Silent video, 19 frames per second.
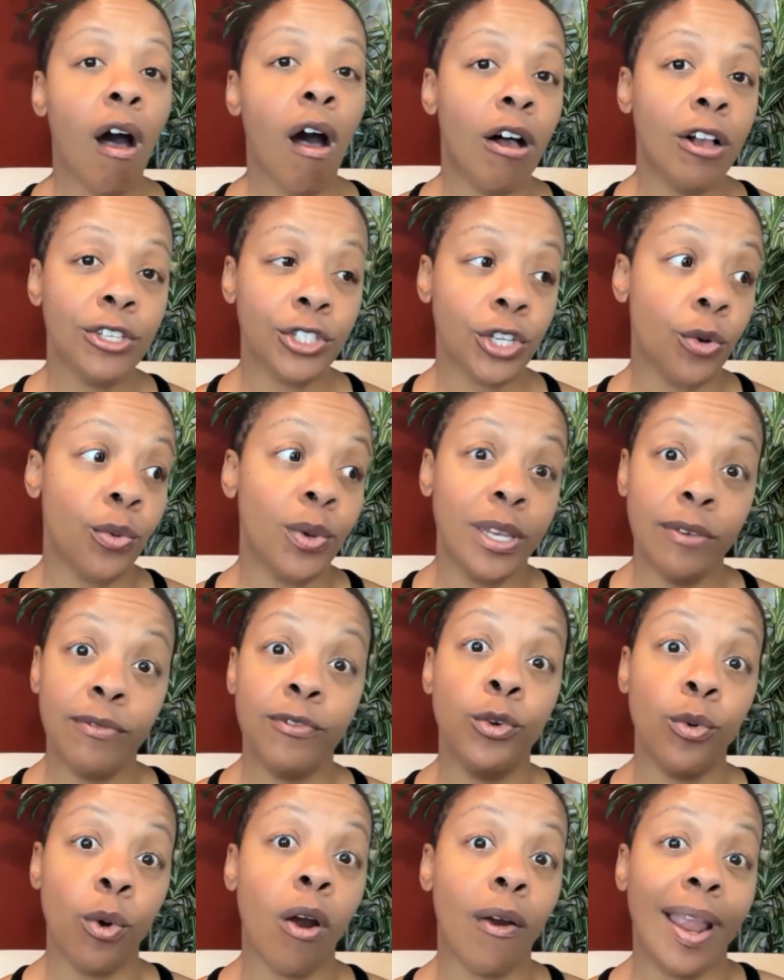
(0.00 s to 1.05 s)
Also,
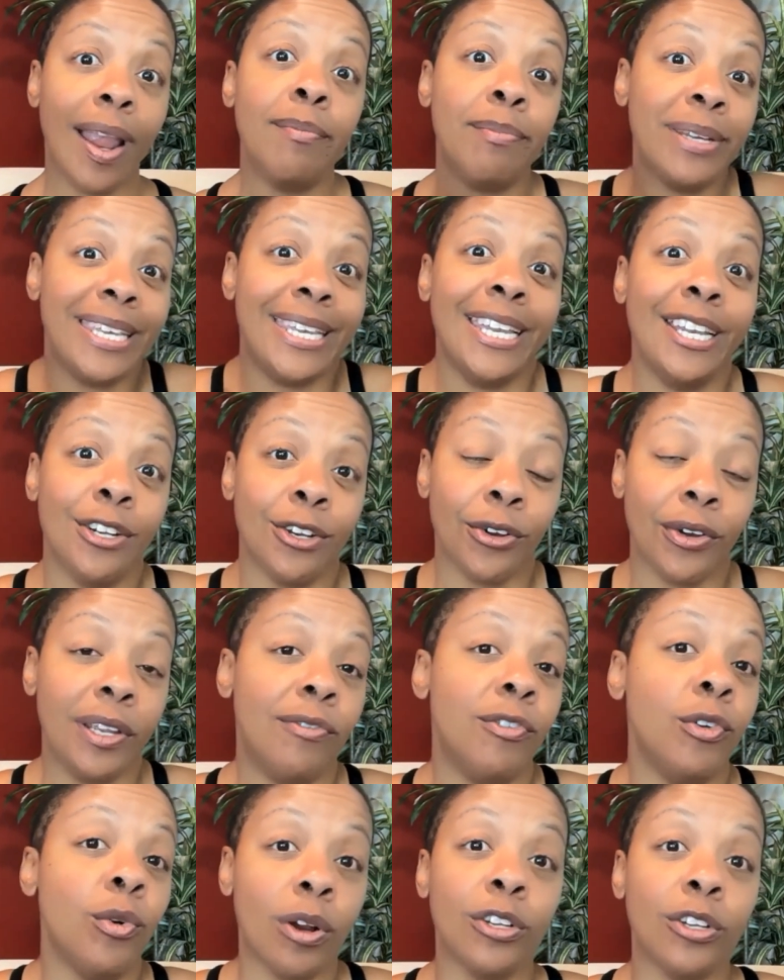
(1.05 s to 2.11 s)
if you are a beginner,
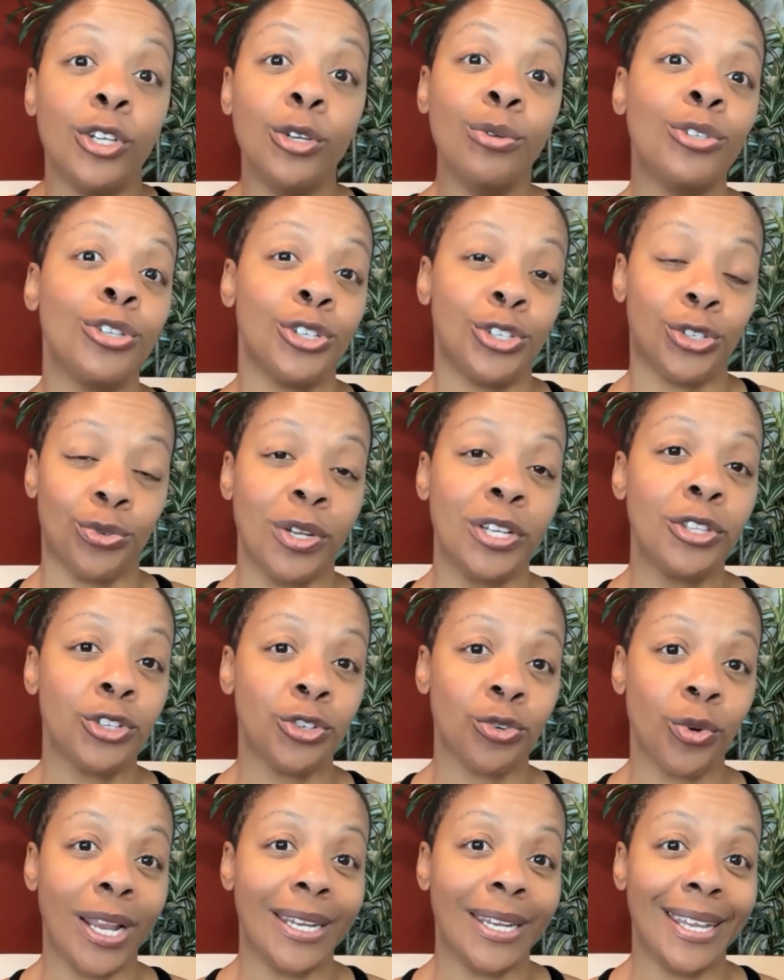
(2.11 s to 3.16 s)
if you are new to strength
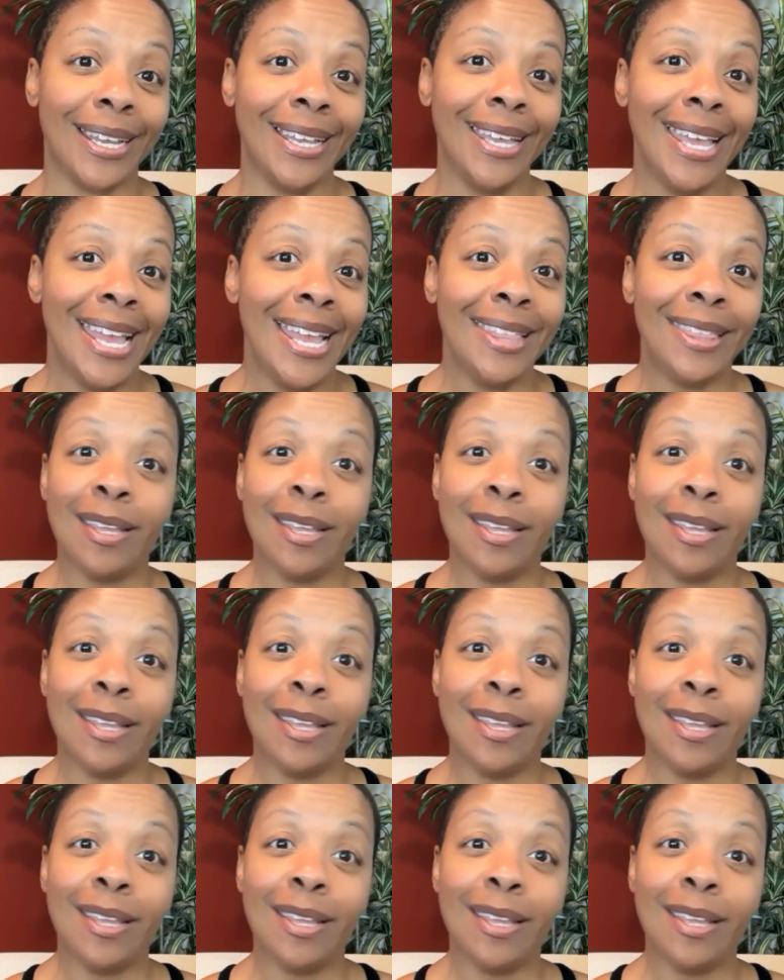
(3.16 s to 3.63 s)
training,